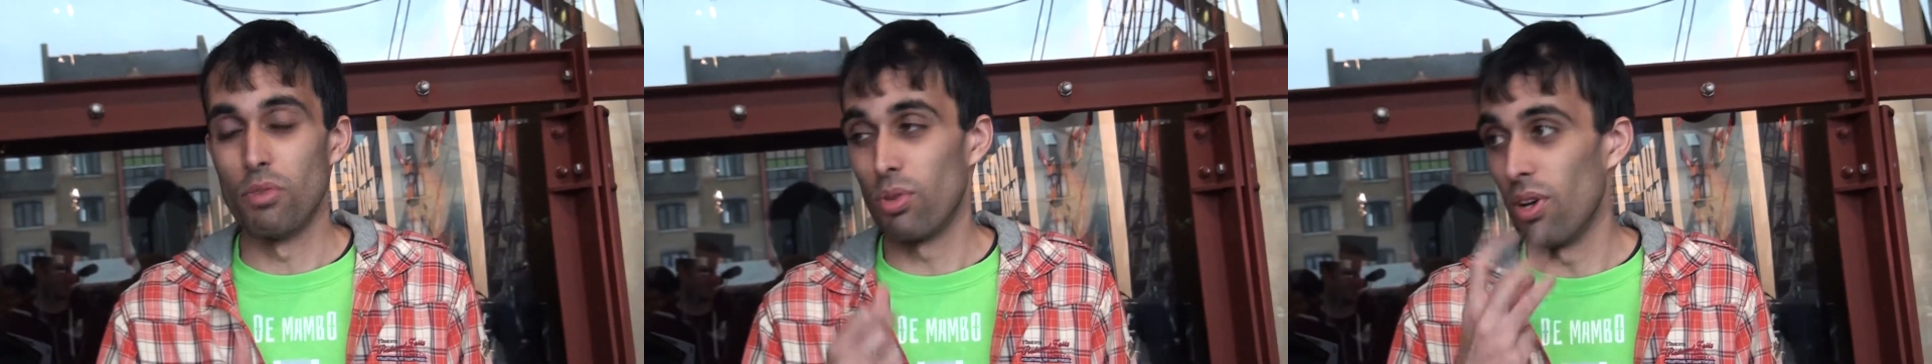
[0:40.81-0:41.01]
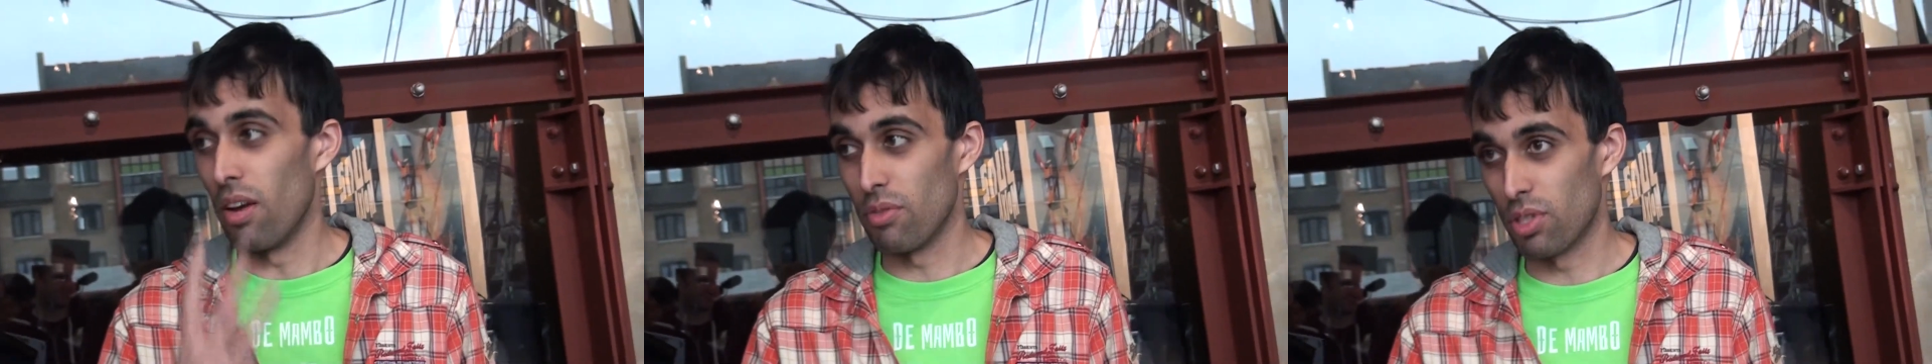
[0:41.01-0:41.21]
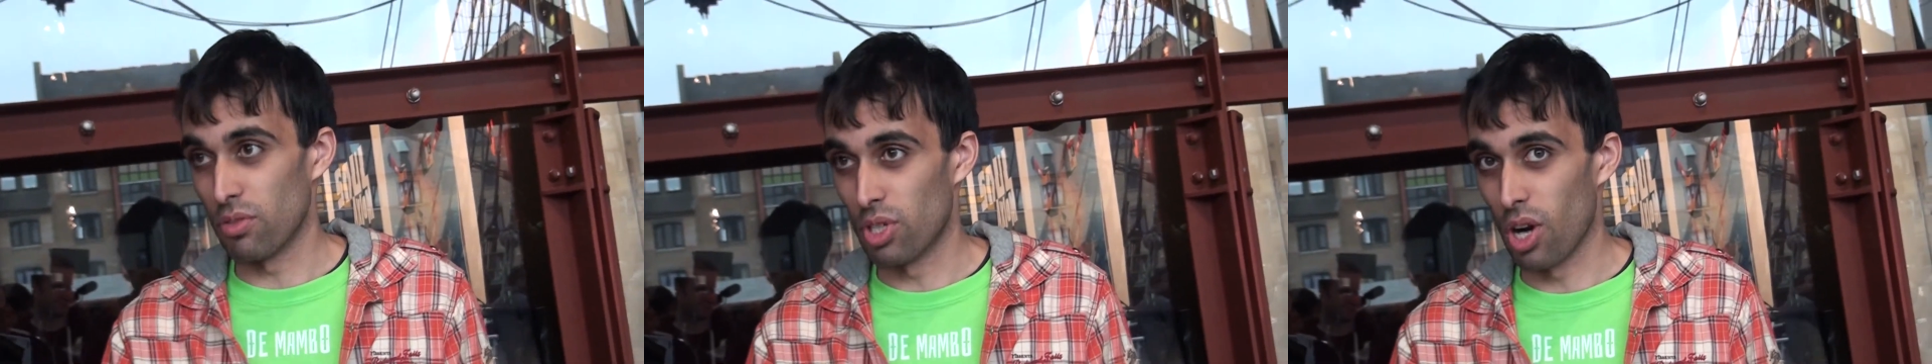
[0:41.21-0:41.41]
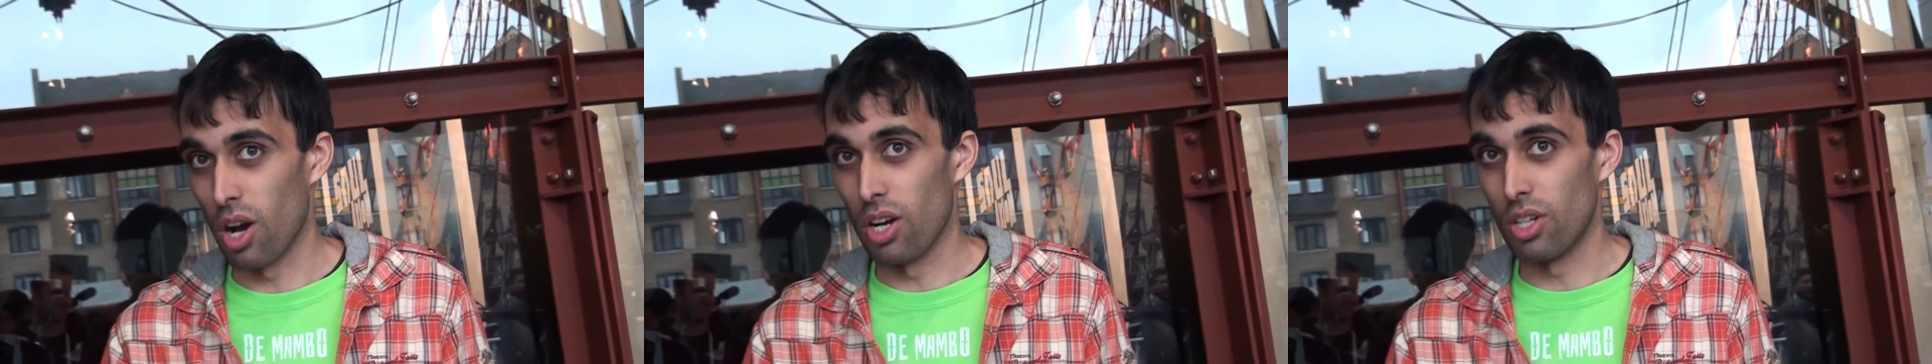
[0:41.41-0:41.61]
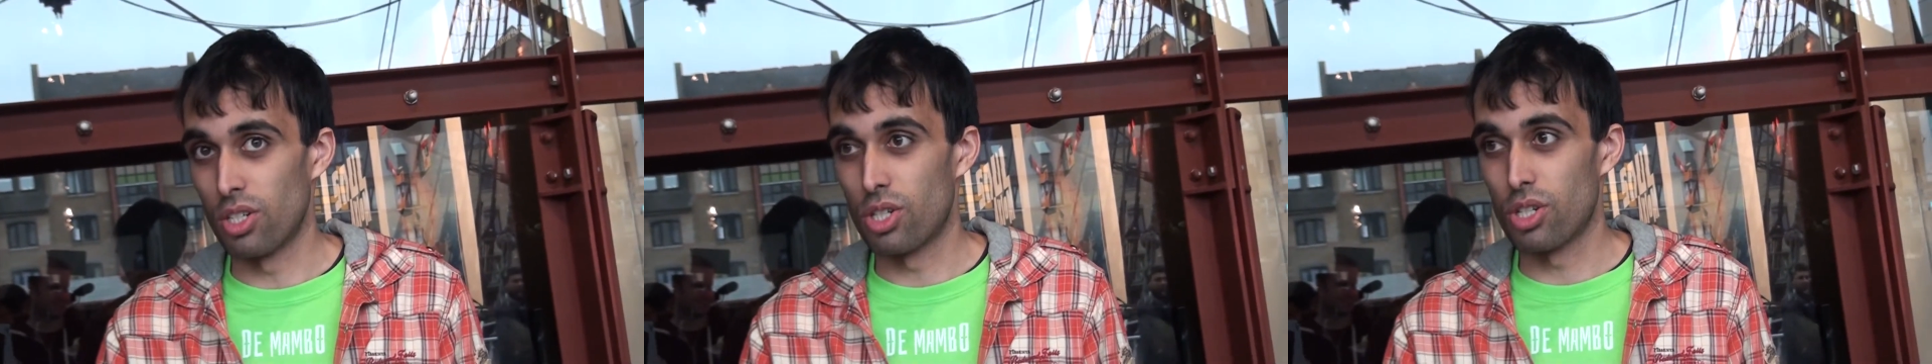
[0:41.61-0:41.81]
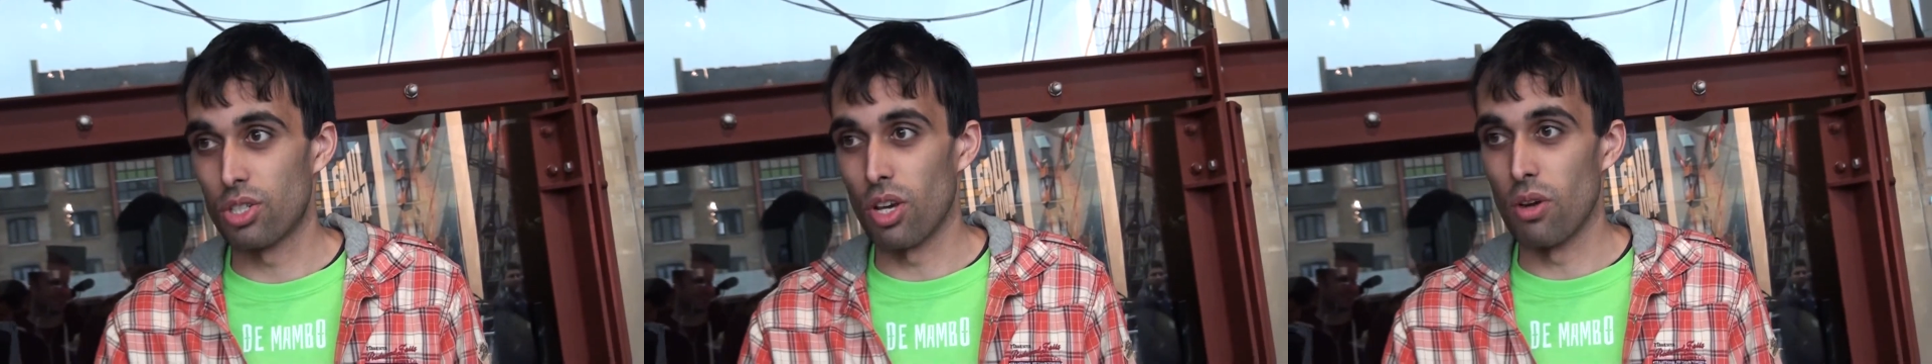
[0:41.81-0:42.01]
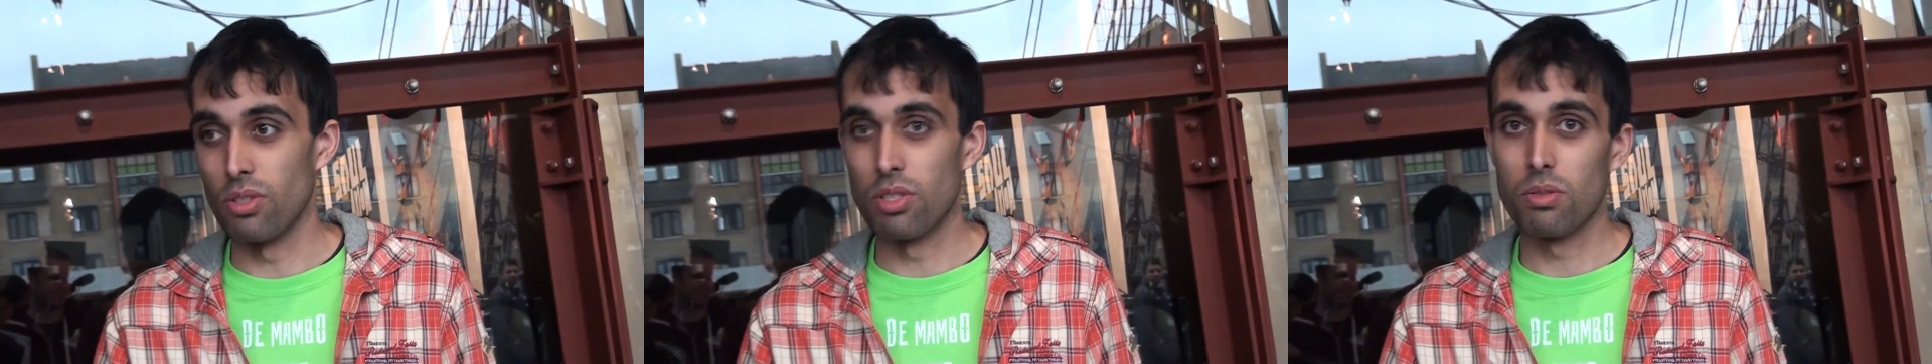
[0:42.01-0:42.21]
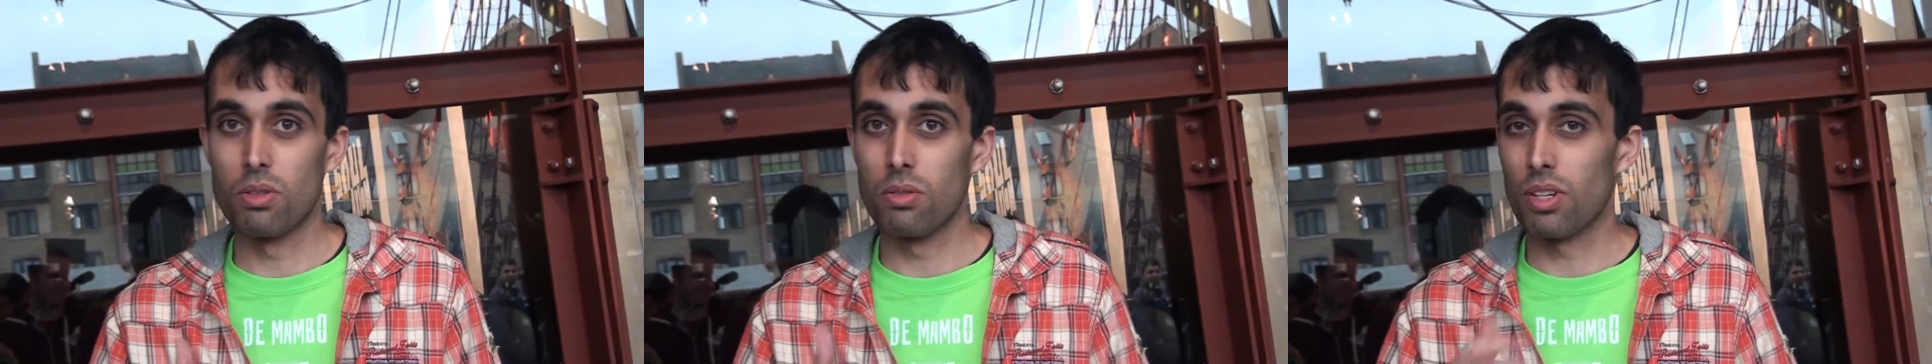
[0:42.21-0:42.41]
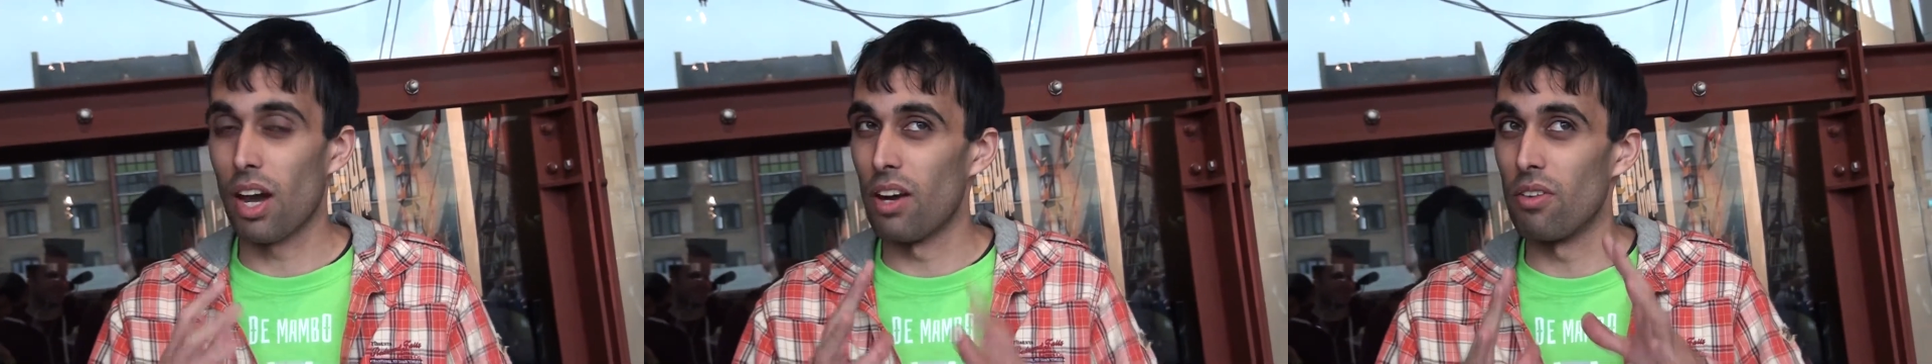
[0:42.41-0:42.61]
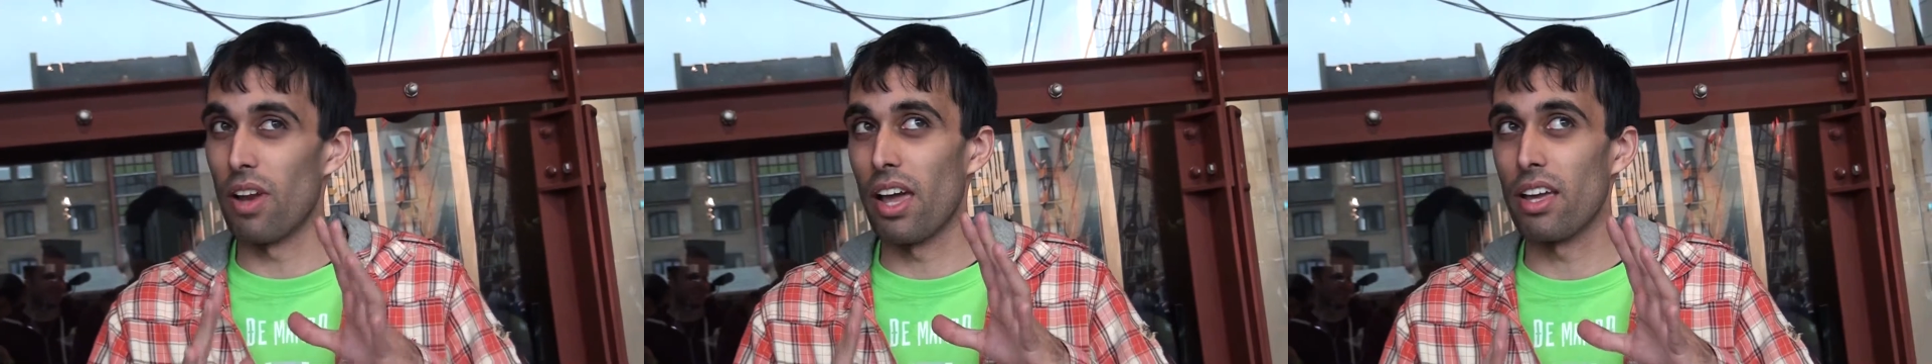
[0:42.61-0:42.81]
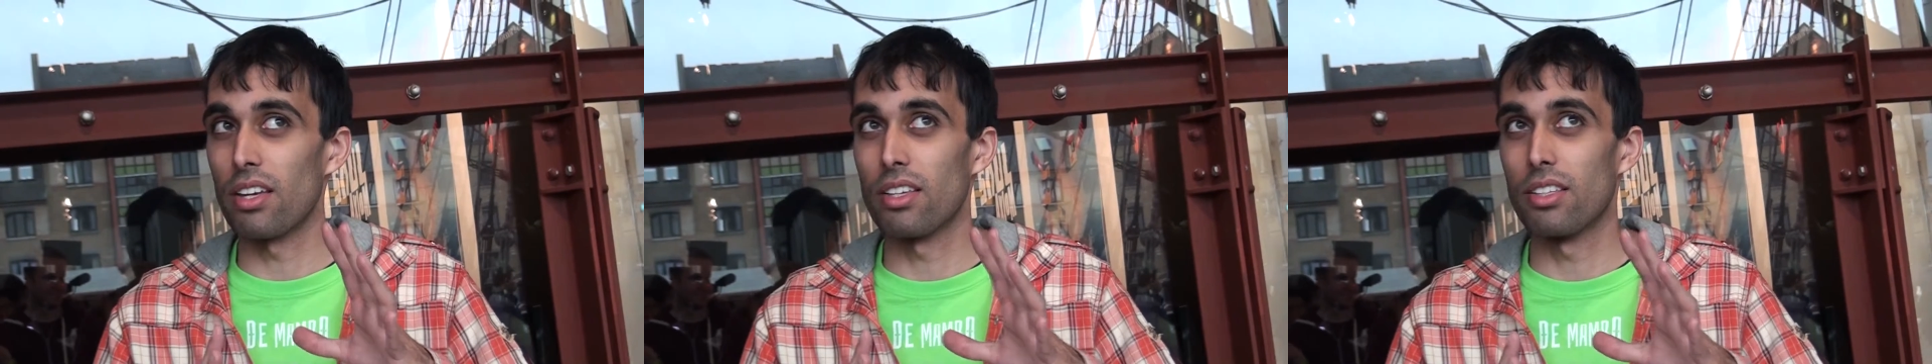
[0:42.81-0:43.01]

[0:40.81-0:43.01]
three levels of charge, so it's kind of like